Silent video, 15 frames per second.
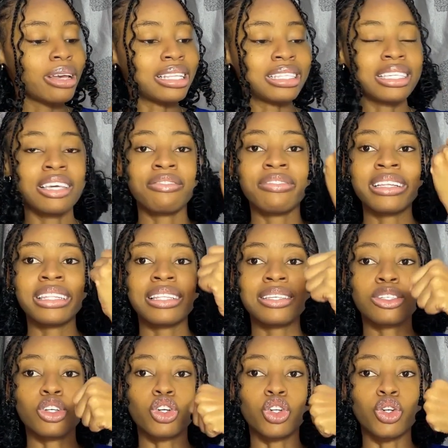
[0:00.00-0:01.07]
it's giving
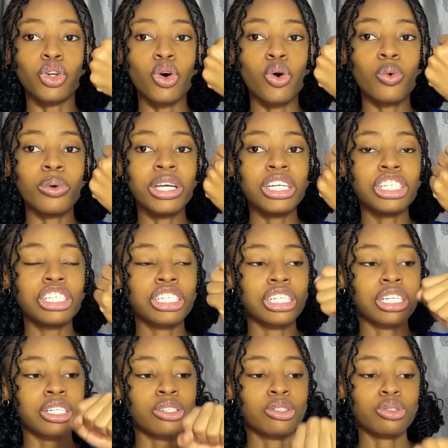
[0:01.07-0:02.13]
this glowy
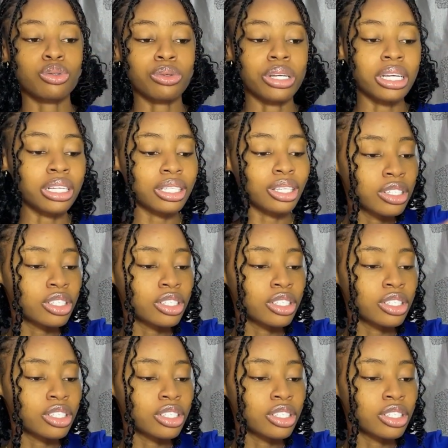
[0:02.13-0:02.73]
sheen to it.